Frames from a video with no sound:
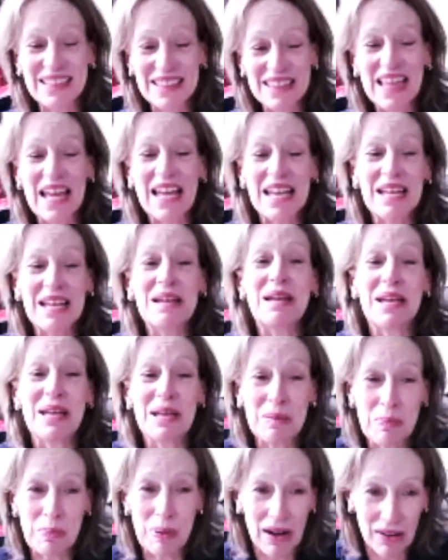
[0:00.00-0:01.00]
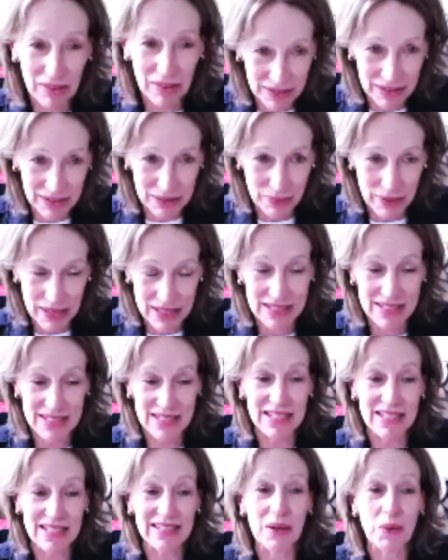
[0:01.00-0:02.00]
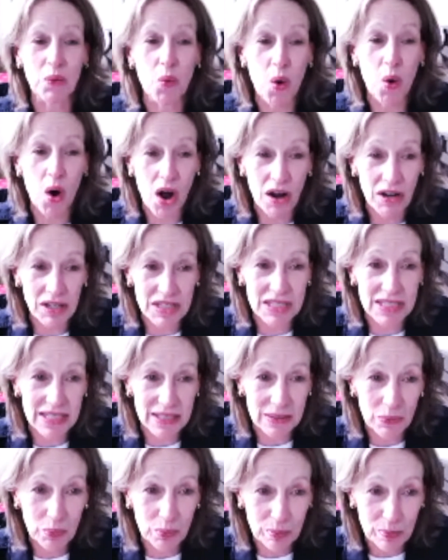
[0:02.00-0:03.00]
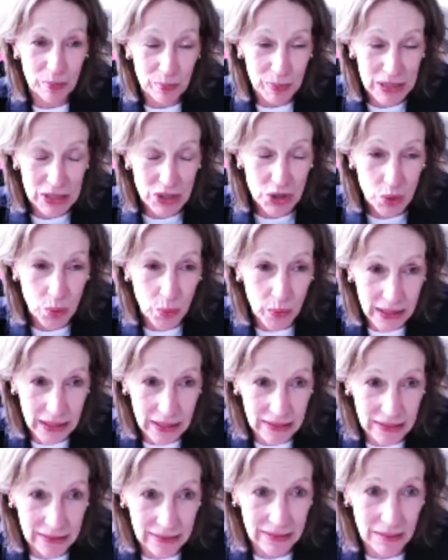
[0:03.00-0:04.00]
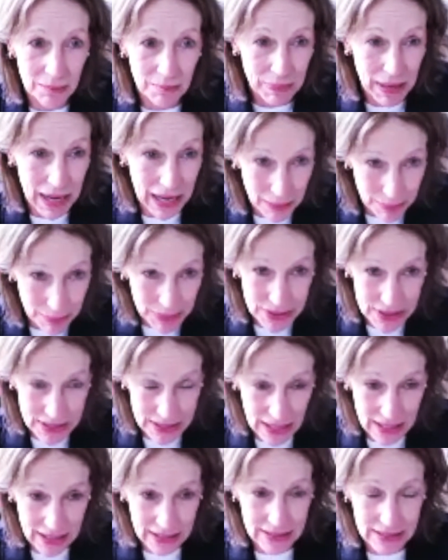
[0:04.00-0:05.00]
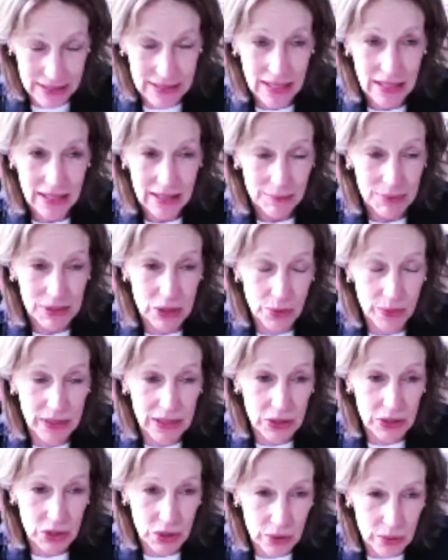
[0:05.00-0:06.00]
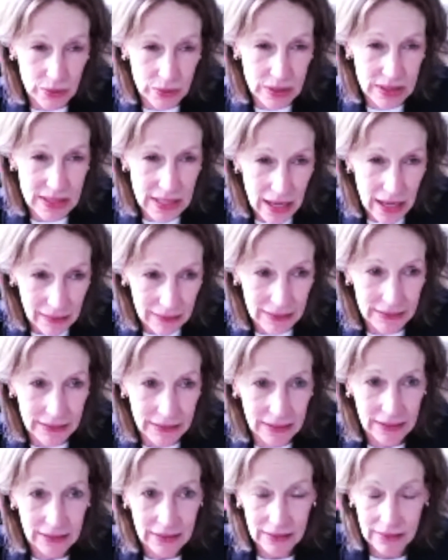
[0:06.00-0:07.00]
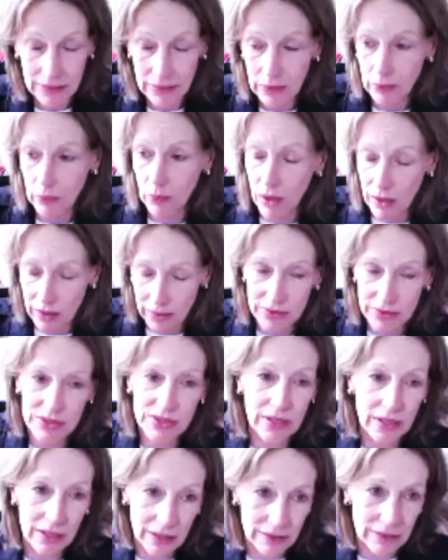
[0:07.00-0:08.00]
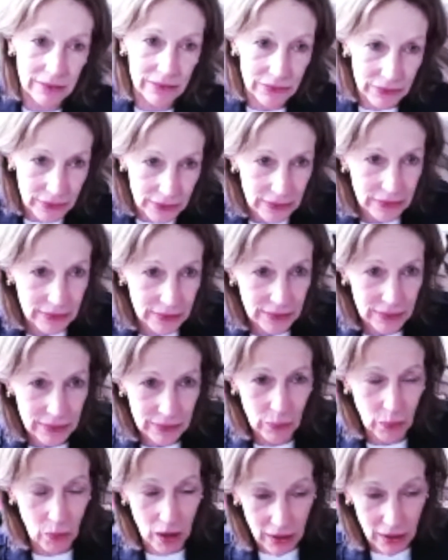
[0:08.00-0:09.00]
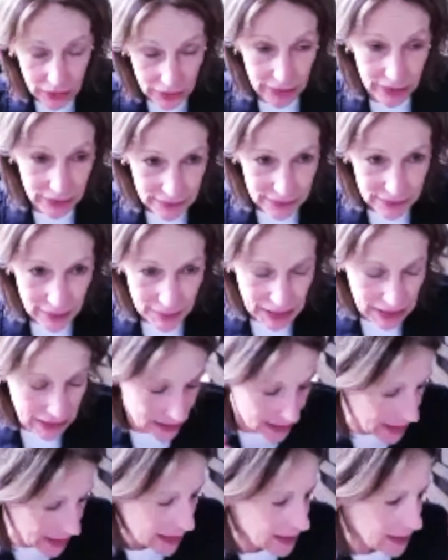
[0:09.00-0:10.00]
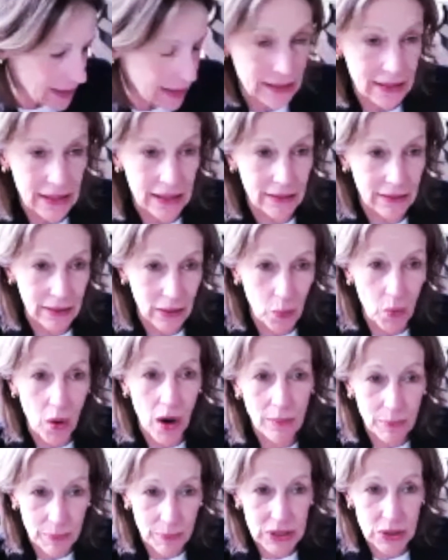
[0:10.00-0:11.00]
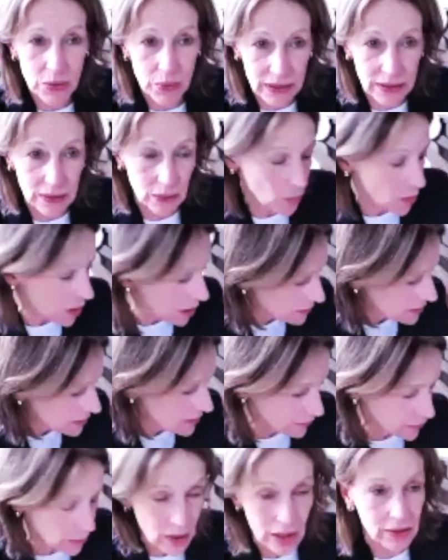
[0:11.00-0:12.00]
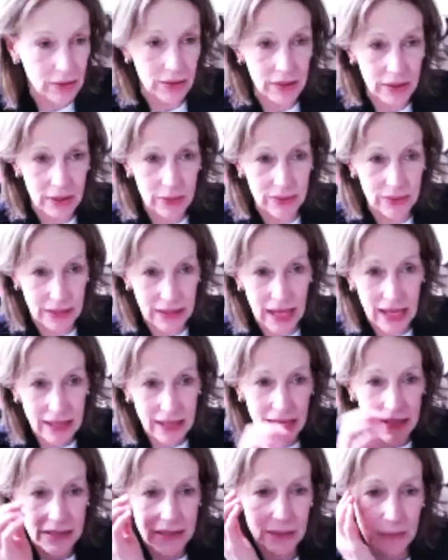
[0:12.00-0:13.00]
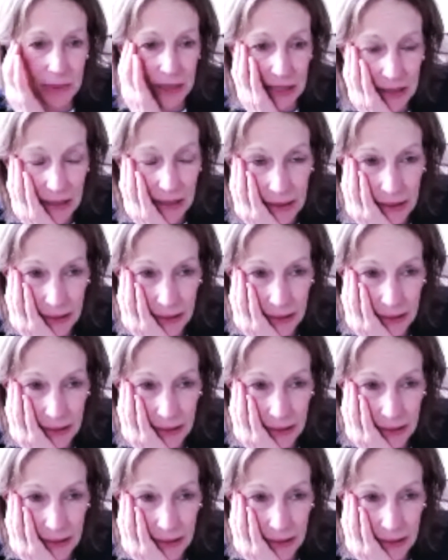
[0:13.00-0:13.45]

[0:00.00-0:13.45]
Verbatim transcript: they he parted the red sea and they walked between the mm-hmm. bible says between two solid walls of water i mean it says it in there they walked between the walls of water it, that had to be